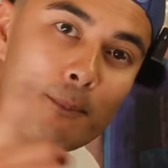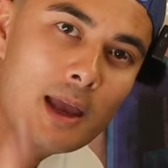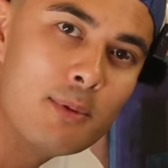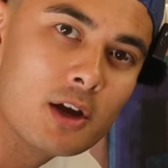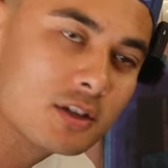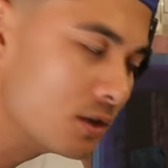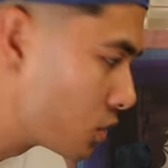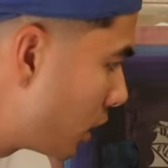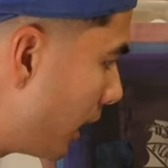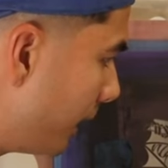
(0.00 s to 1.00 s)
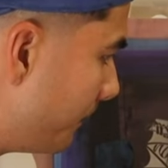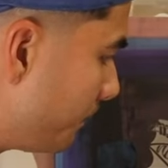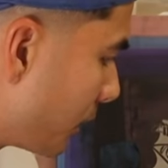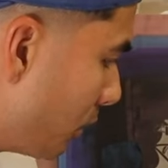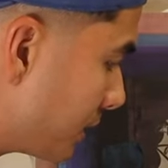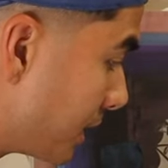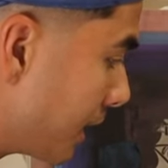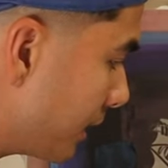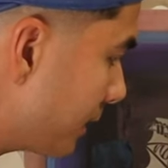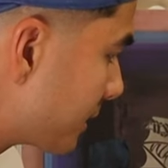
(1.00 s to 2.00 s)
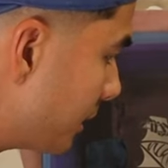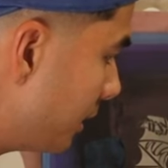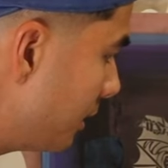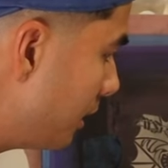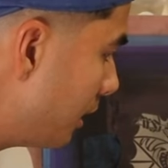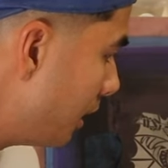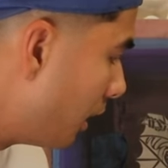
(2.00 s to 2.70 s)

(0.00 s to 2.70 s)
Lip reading: Maybe I should try, once I get this done,